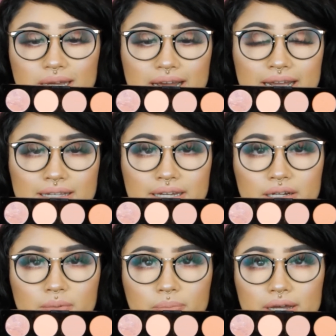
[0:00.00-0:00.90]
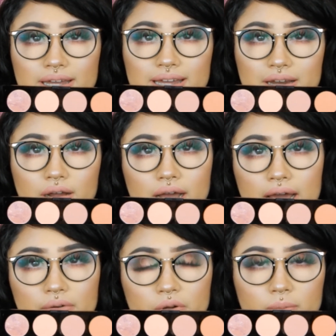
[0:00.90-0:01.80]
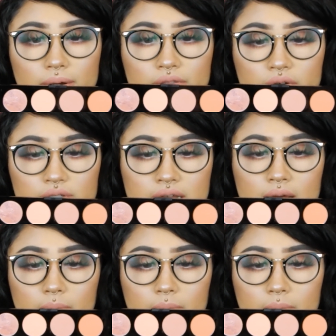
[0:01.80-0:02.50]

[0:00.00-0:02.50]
be a highlighter, but I don't know about those.